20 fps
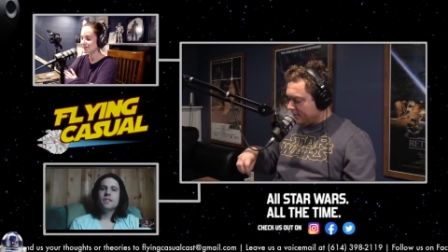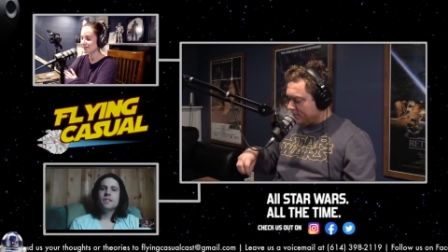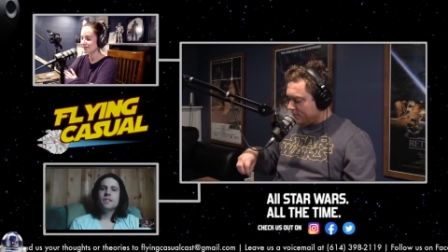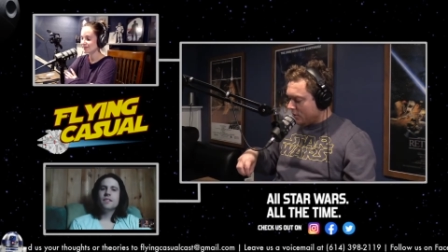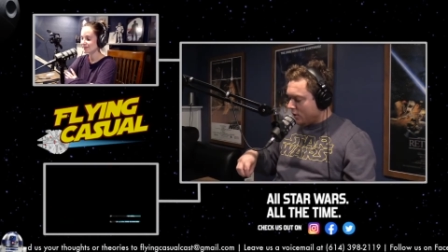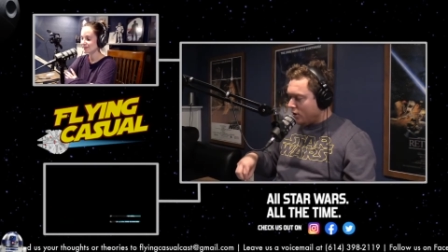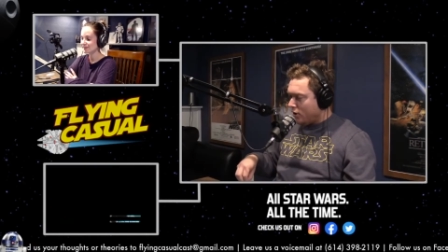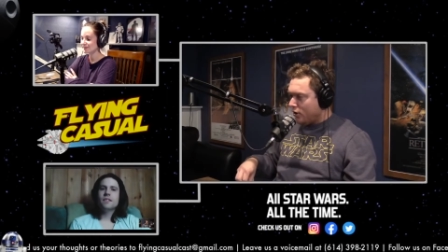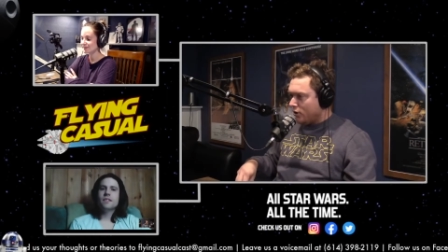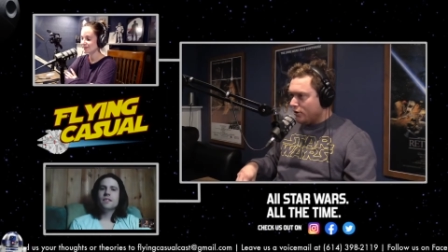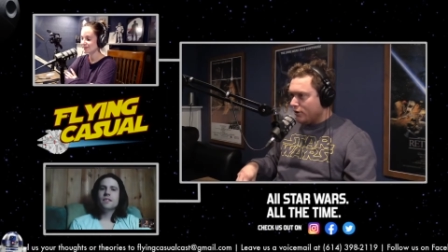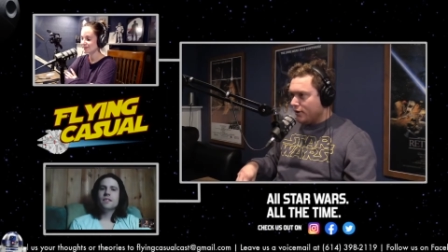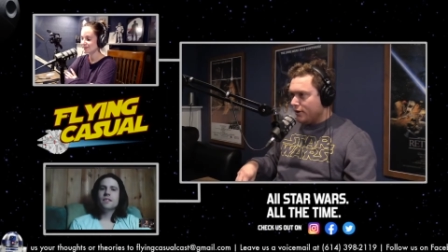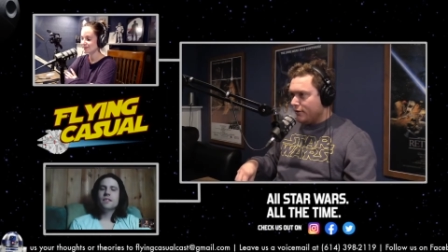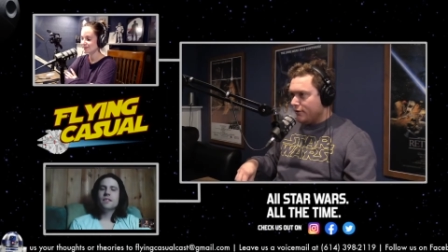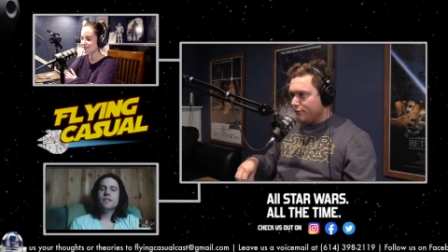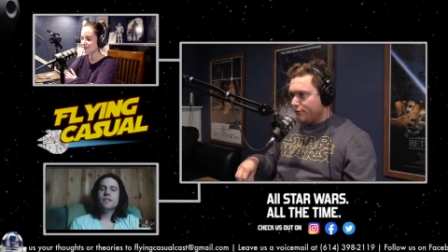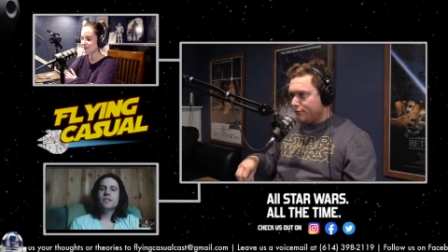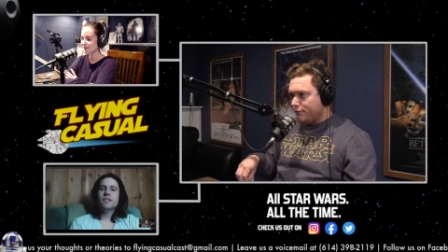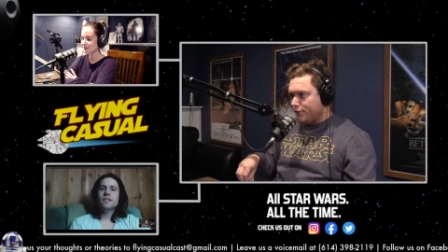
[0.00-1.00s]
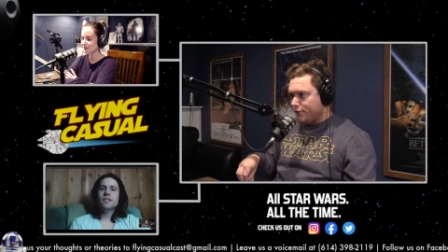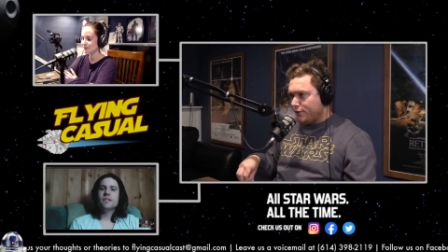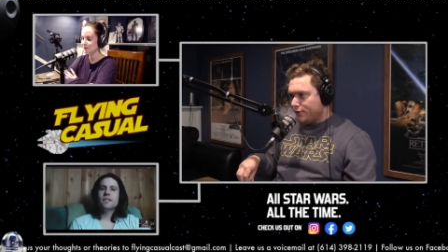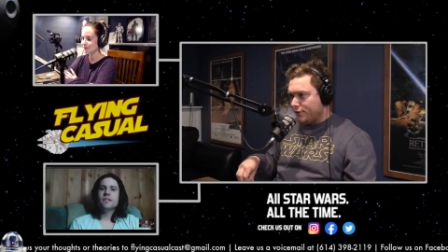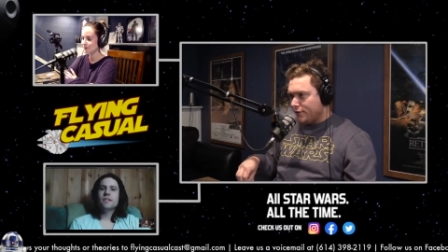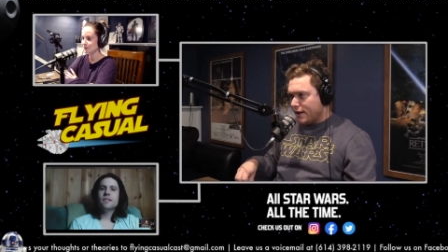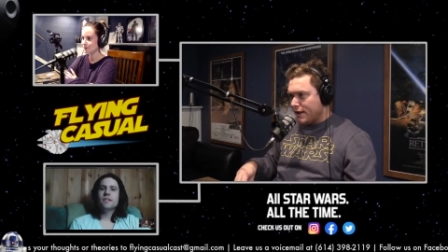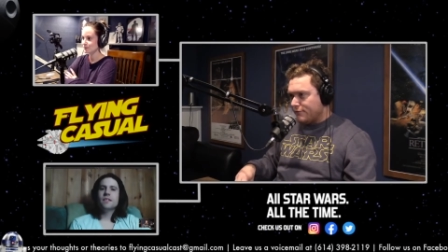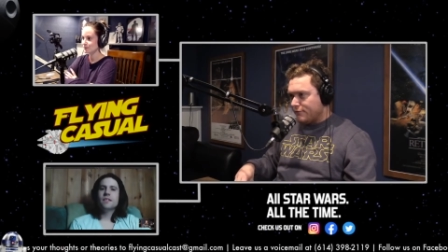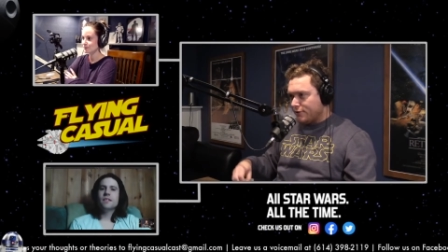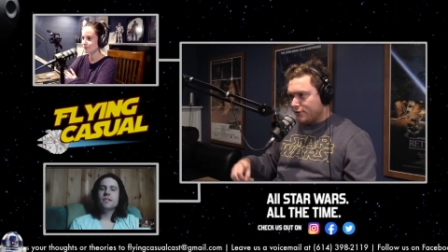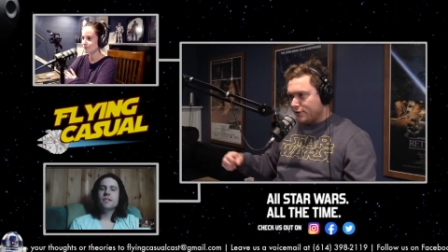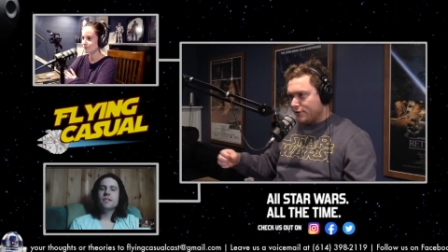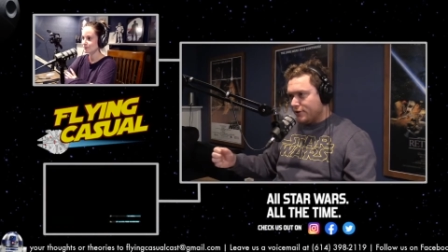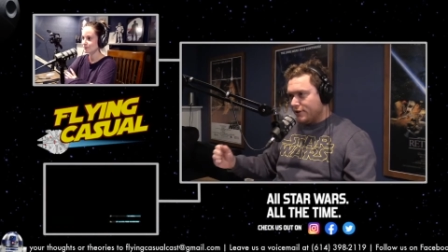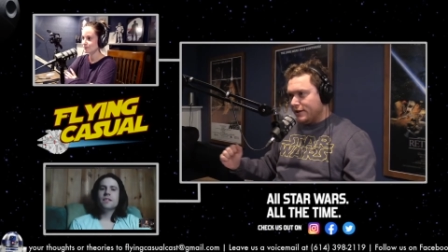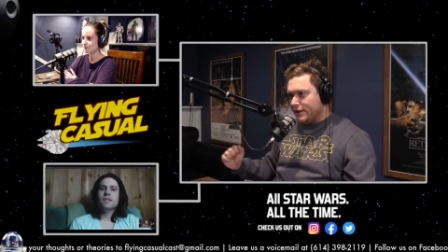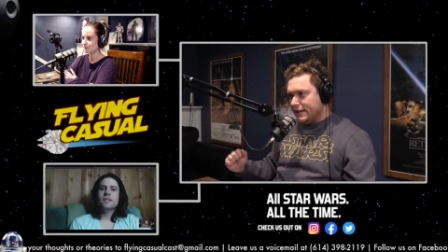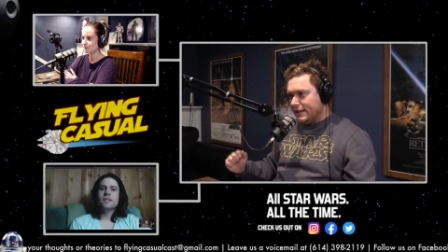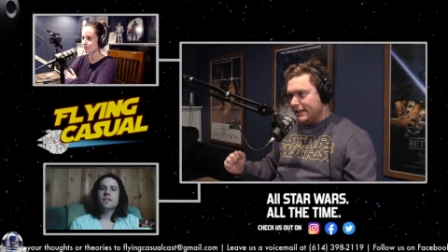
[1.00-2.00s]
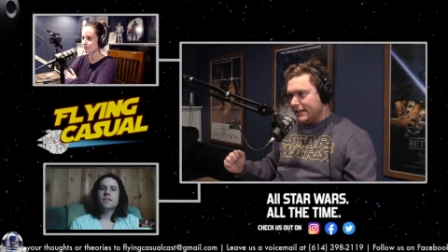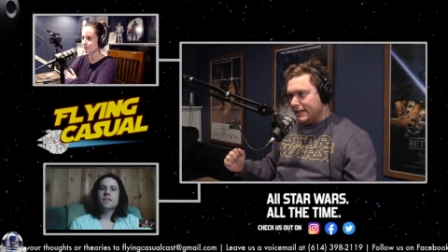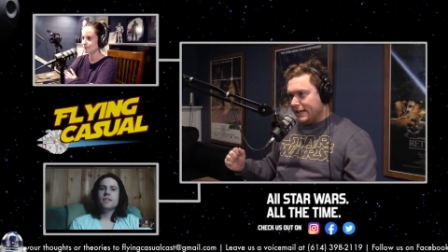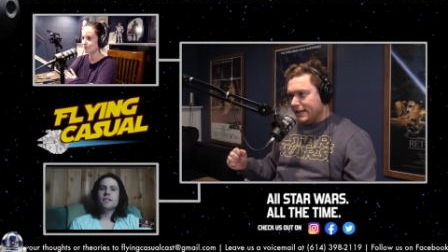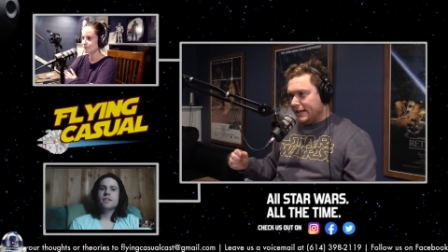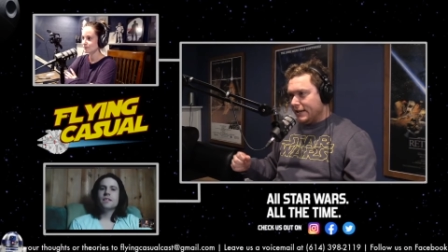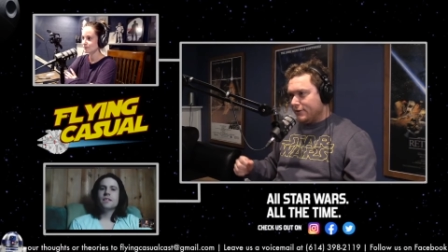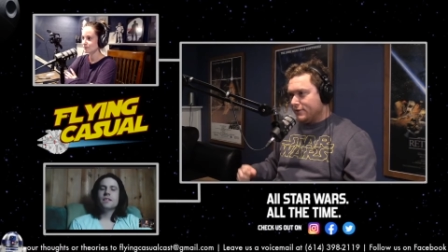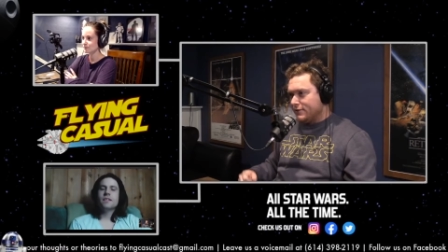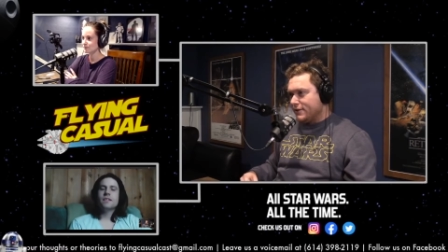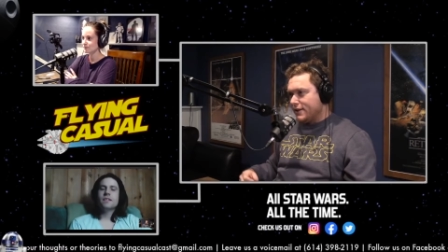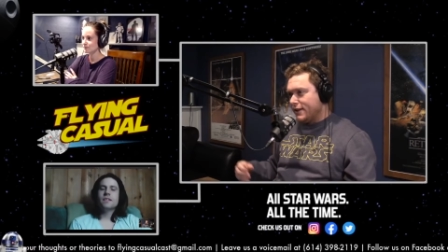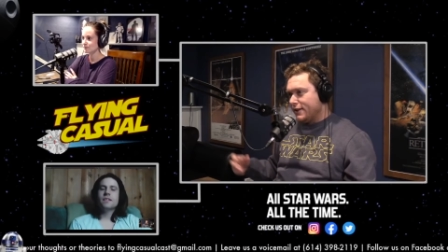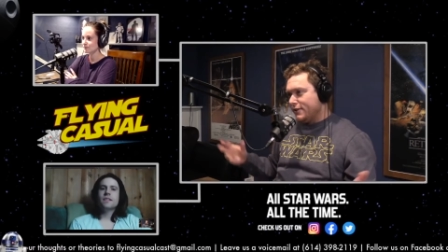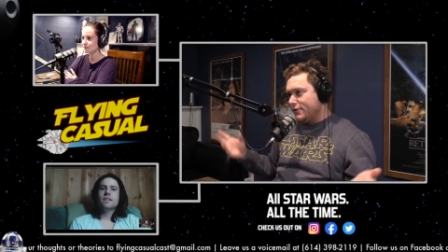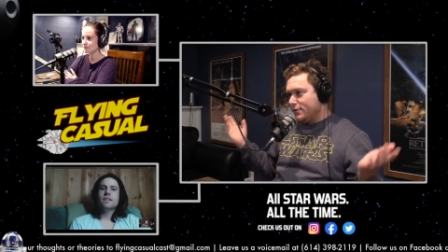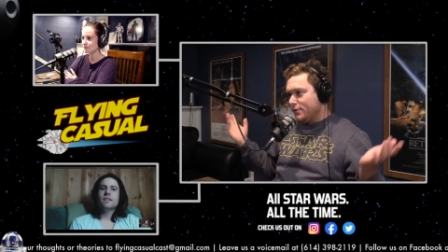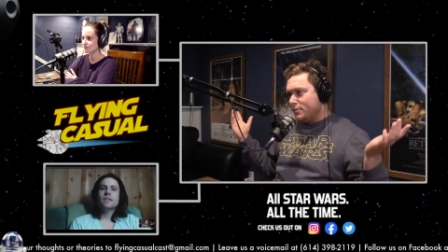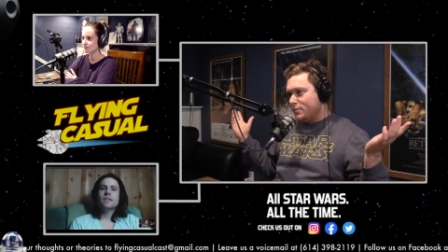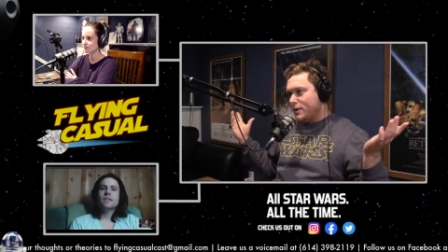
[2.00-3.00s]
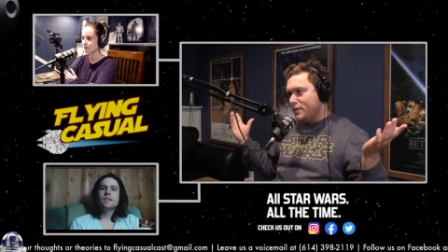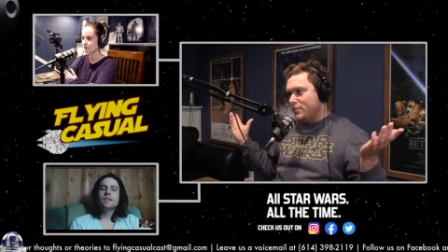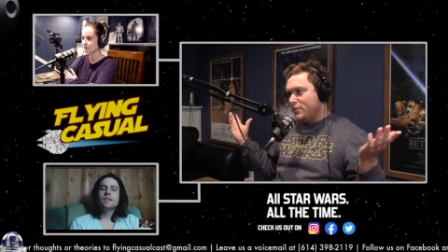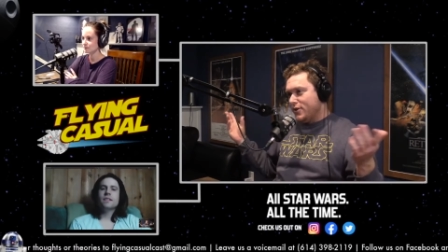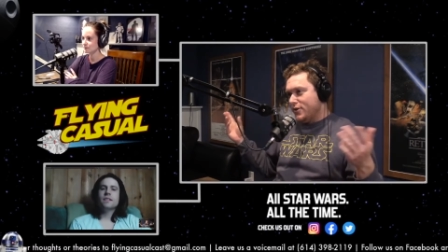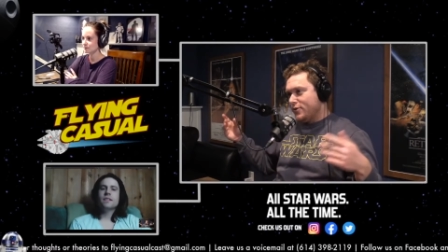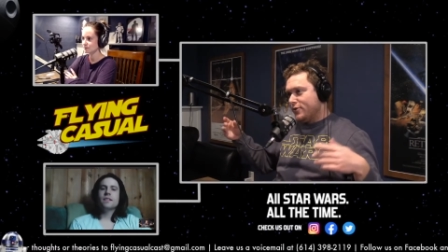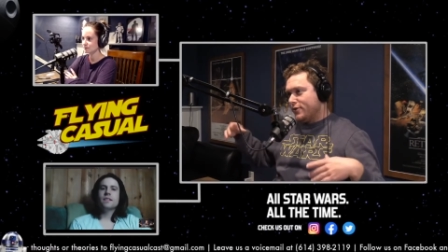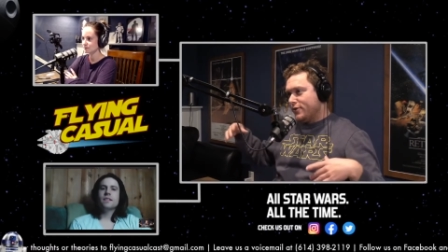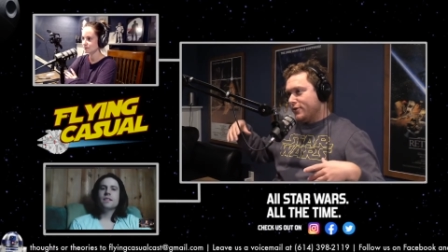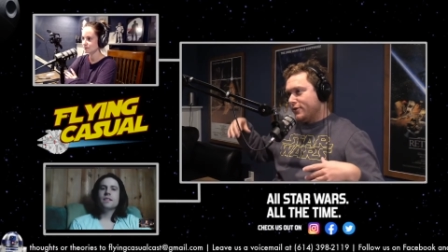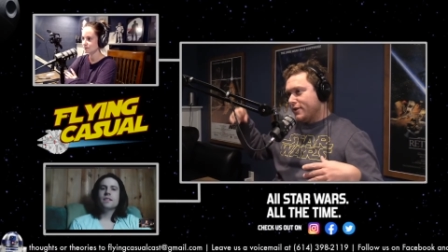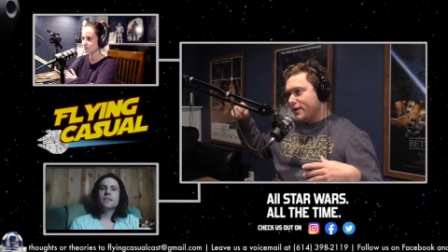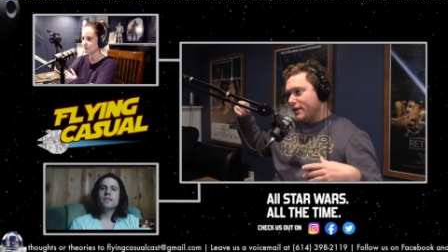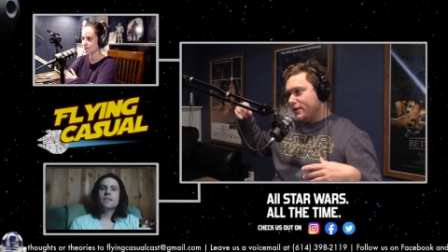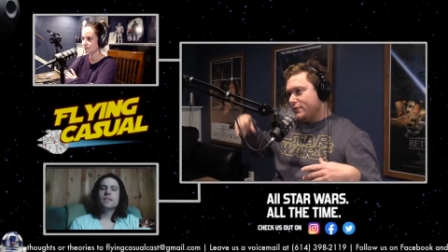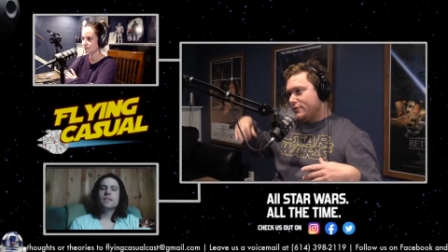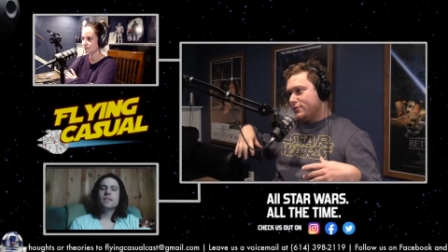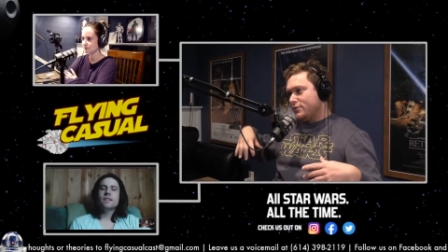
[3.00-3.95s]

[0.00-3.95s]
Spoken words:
ball of the lever, and it was like little baby Yoda like